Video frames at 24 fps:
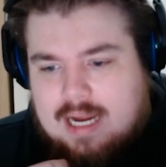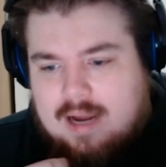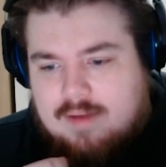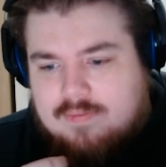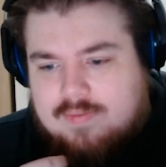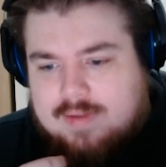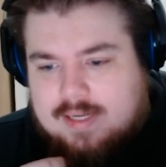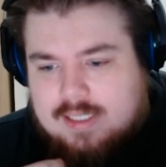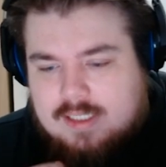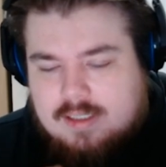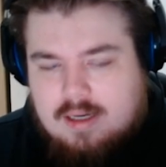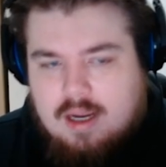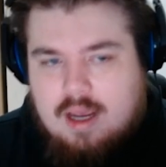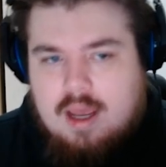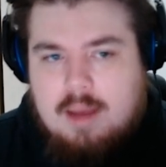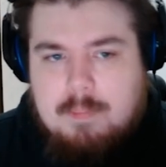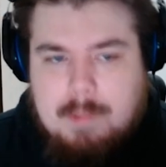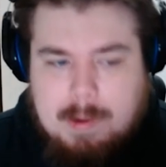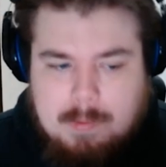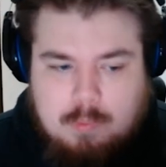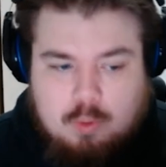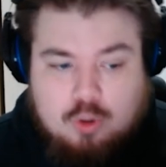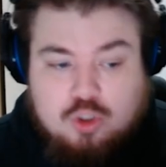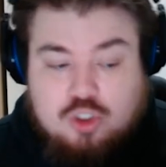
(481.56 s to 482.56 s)
out of this,
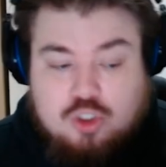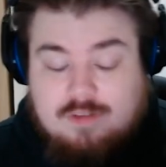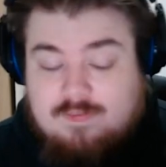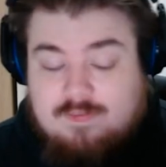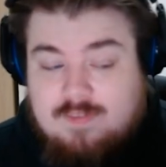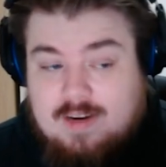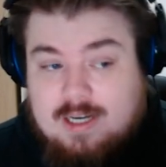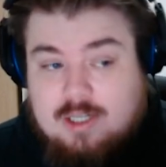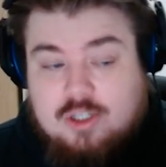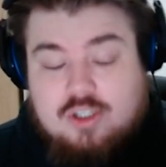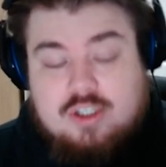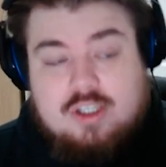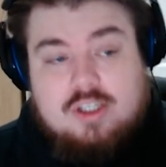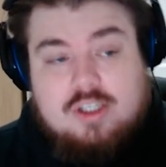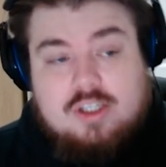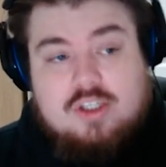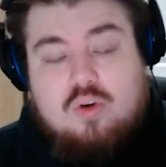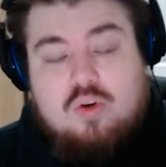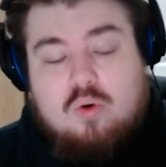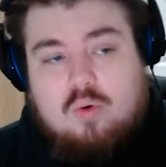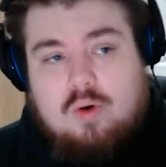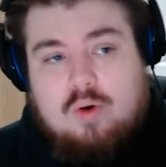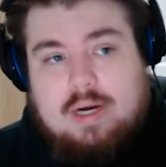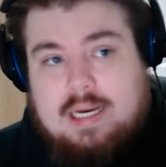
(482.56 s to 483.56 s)
maybe once you finish the
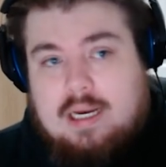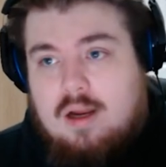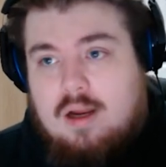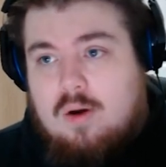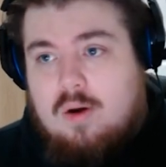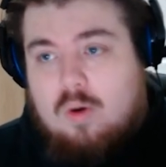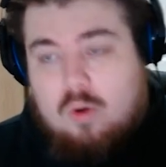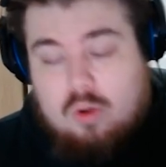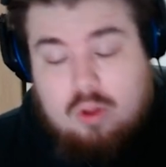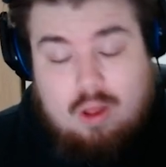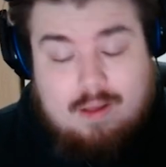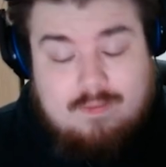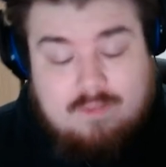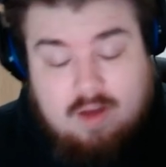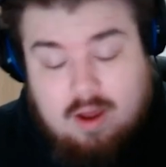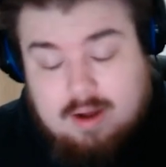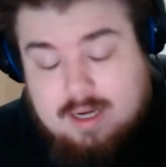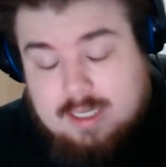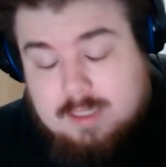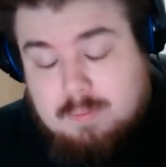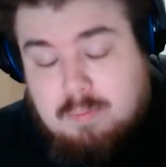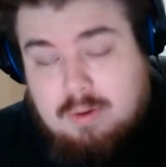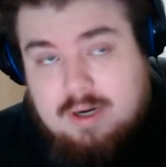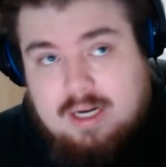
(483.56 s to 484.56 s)
story, although I've heard
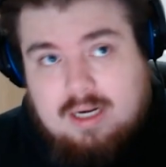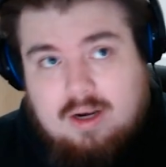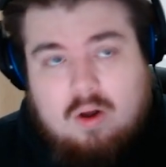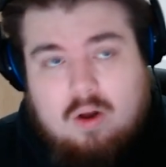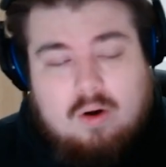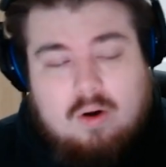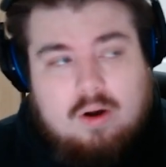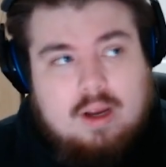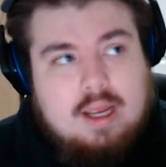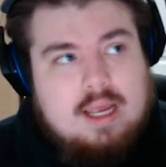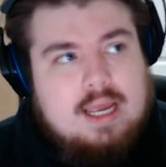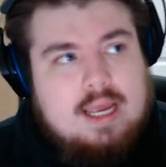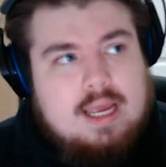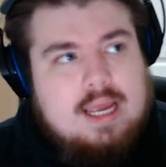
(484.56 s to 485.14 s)
it's pretty long,